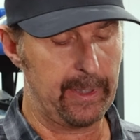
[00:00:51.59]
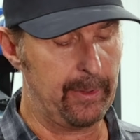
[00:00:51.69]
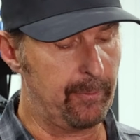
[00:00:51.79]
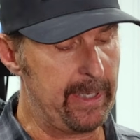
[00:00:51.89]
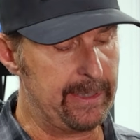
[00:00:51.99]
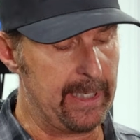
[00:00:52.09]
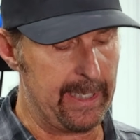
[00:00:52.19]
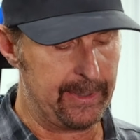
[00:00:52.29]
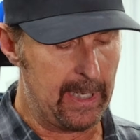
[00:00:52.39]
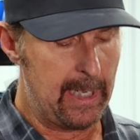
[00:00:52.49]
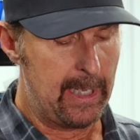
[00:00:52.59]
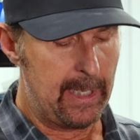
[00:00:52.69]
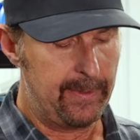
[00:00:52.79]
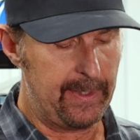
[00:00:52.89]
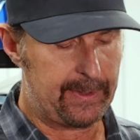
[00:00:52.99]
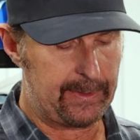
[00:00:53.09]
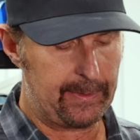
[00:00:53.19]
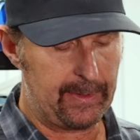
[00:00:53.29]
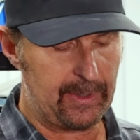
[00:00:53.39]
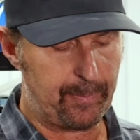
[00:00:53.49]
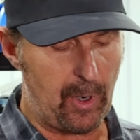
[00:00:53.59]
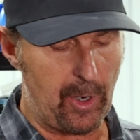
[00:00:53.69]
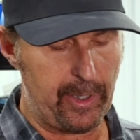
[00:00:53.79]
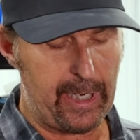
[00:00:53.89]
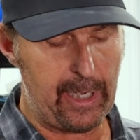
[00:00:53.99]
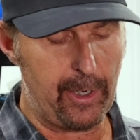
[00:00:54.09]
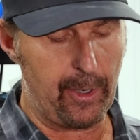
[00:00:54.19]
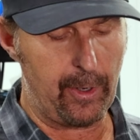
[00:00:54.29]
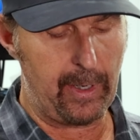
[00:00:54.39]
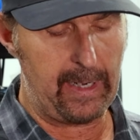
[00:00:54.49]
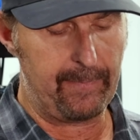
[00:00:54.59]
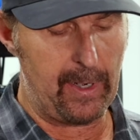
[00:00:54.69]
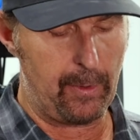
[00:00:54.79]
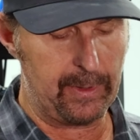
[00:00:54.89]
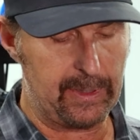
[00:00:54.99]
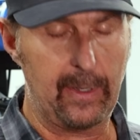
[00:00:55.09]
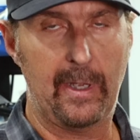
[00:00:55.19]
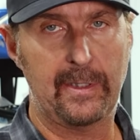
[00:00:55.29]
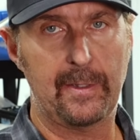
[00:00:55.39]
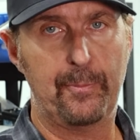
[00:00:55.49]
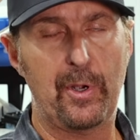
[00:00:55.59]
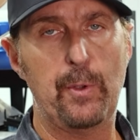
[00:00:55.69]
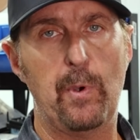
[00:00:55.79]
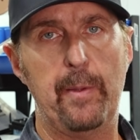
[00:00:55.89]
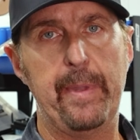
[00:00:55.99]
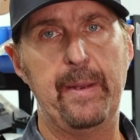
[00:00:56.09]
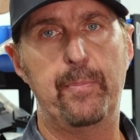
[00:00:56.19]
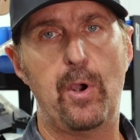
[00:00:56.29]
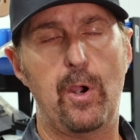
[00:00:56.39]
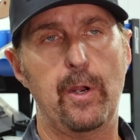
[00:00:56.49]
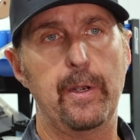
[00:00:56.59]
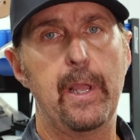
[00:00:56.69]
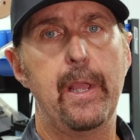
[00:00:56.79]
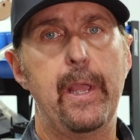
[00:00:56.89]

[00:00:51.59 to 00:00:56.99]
And the reason is this this part here, even though it's a it's a pretty well made part,